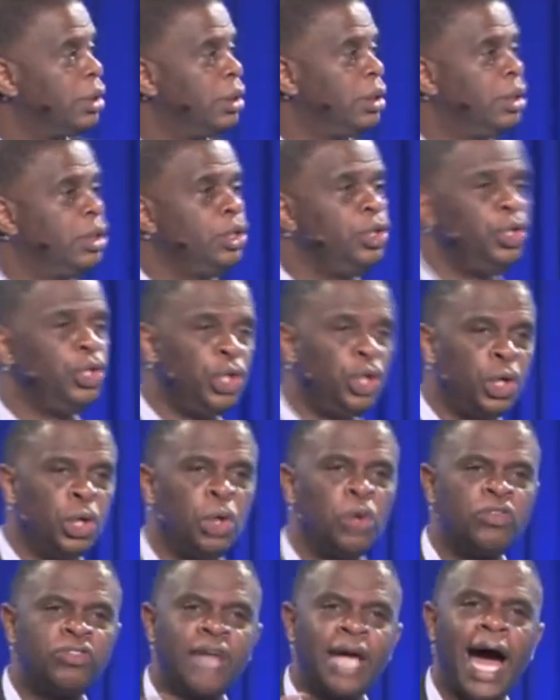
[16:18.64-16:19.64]

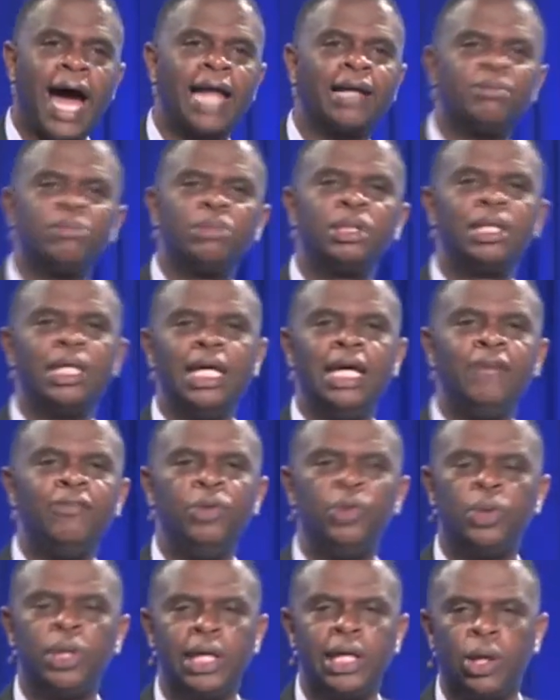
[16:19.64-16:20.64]
You've got to believe
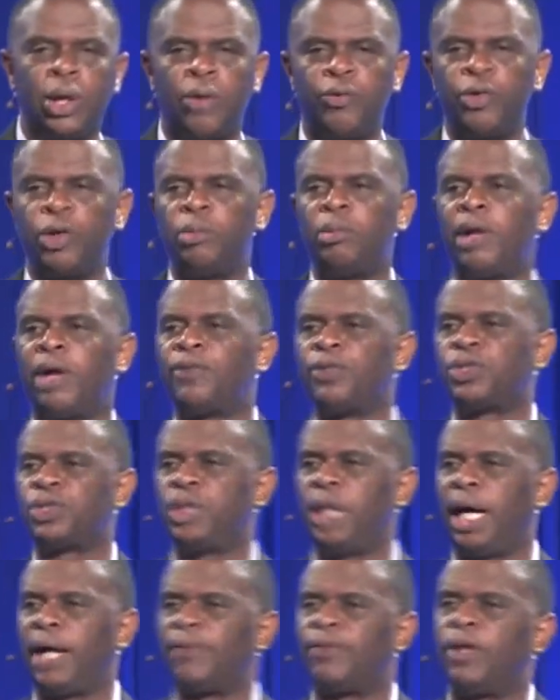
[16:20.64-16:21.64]
you can get over your mother's
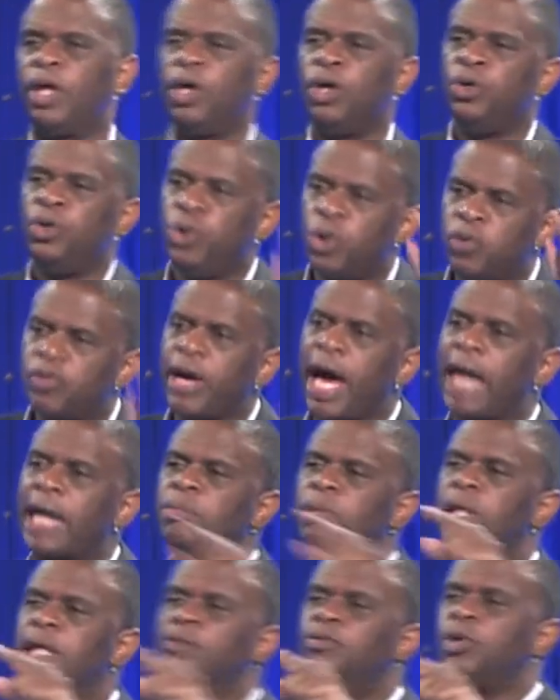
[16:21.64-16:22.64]
death. You've got to
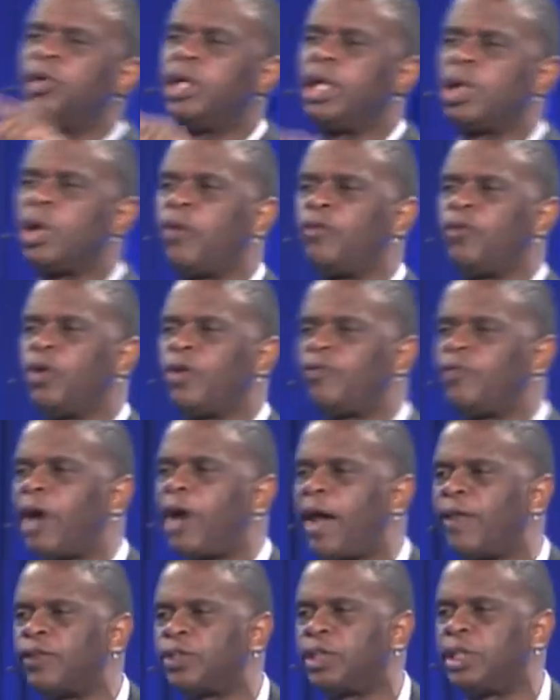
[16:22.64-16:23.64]
believe you can get over your
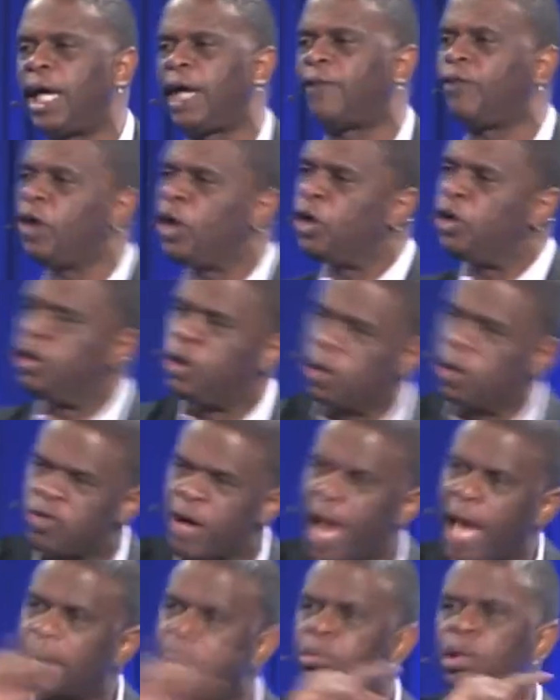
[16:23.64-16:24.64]
father's death. You've
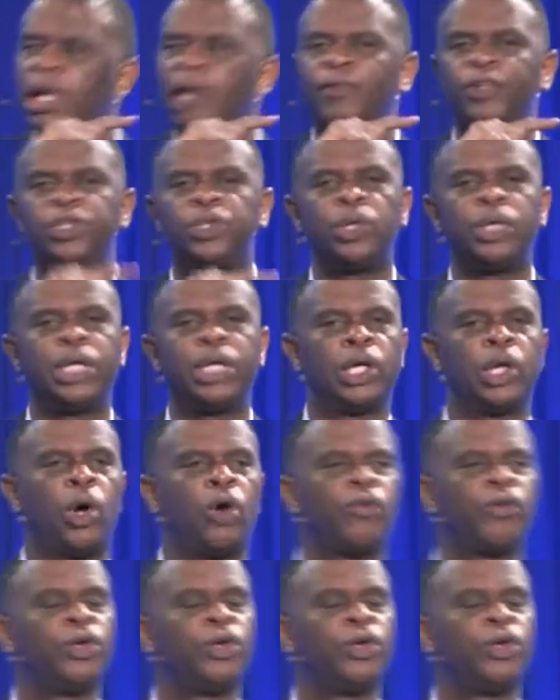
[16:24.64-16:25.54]
got to believe that you can get over